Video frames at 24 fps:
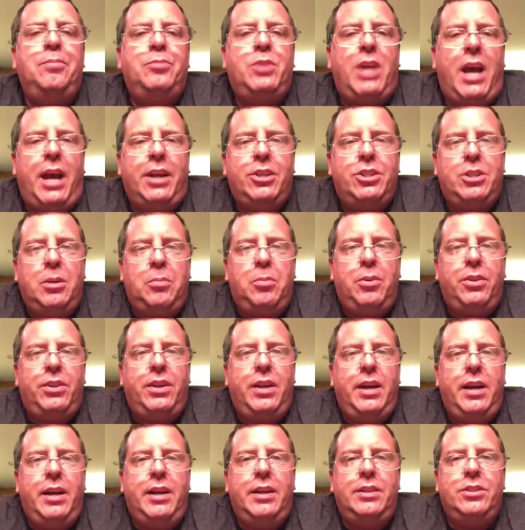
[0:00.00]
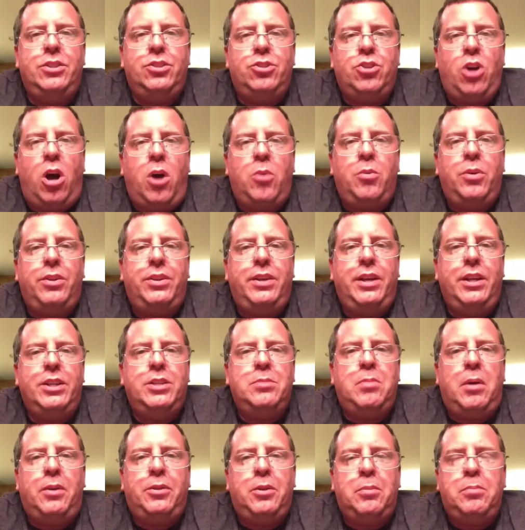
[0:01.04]
catch up with kids and talk with kids
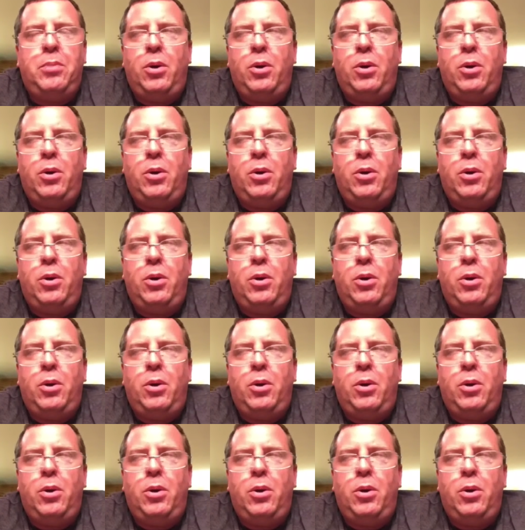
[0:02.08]
about their